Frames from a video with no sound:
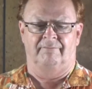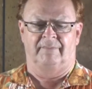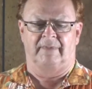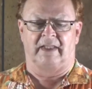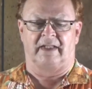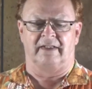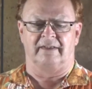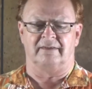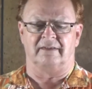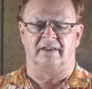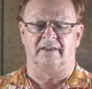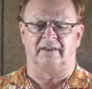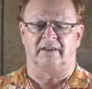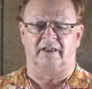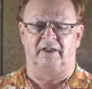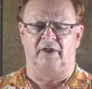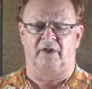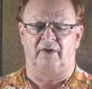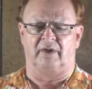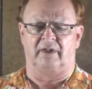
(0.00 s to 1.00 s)
It is
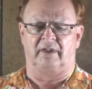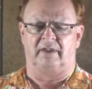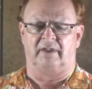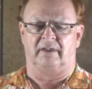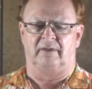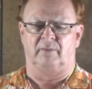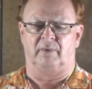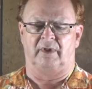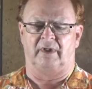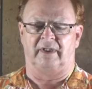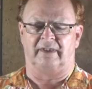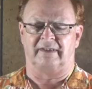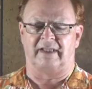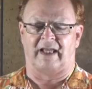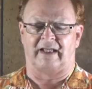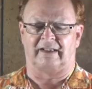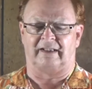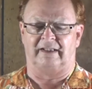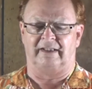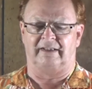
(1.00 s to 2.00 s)
unclear where
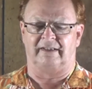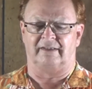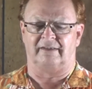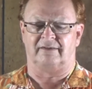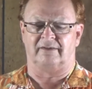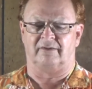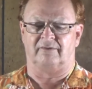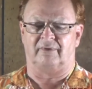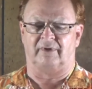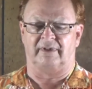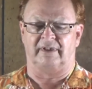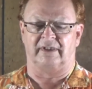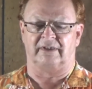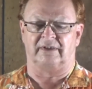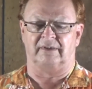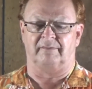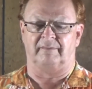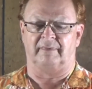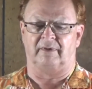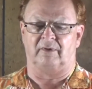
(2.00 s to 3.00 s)
exactly this
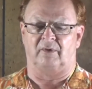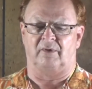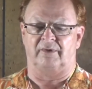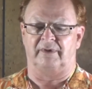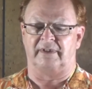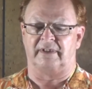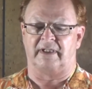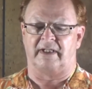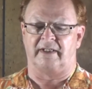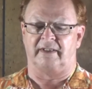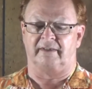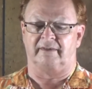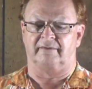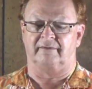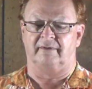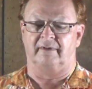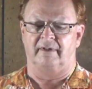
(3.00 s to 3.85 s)
tradition originated.